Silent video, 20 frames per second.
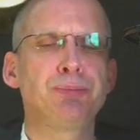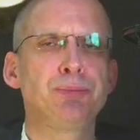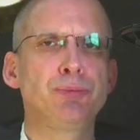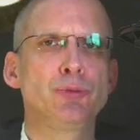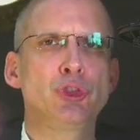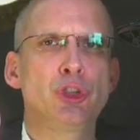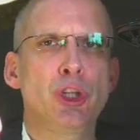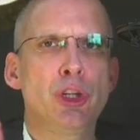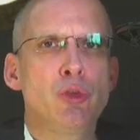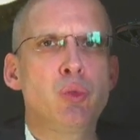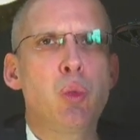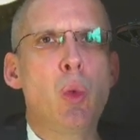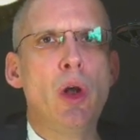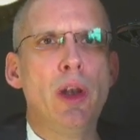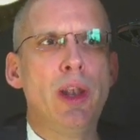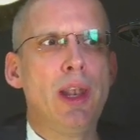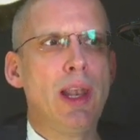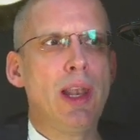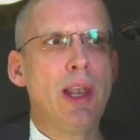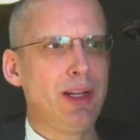so there's
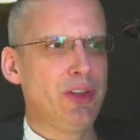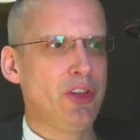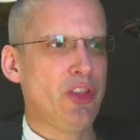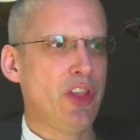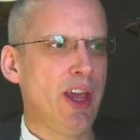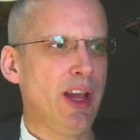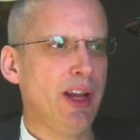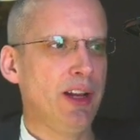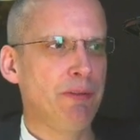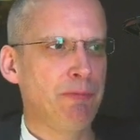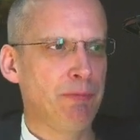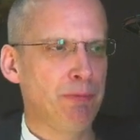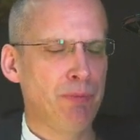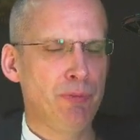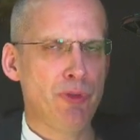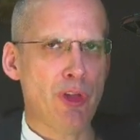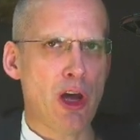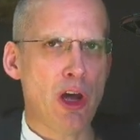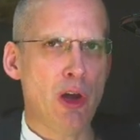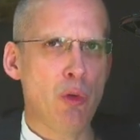one last thing
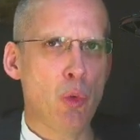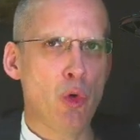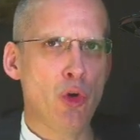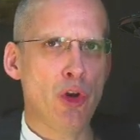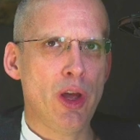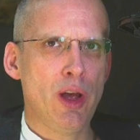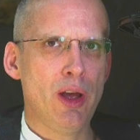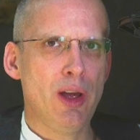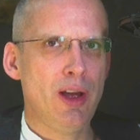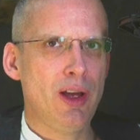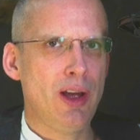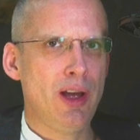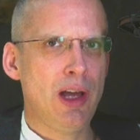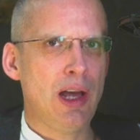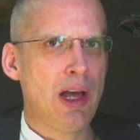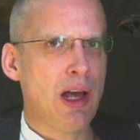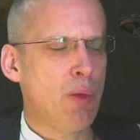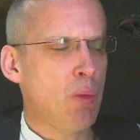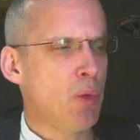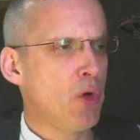that I
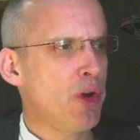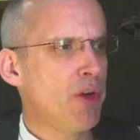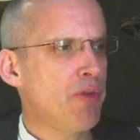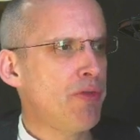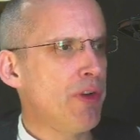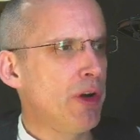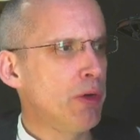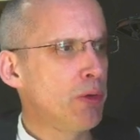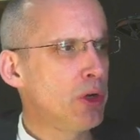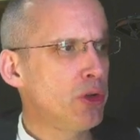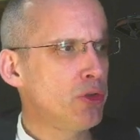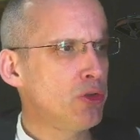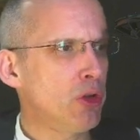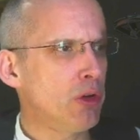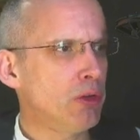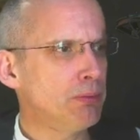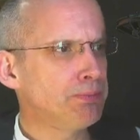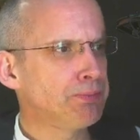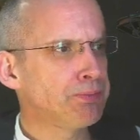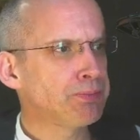wanna focus
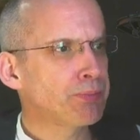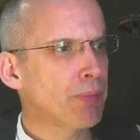on,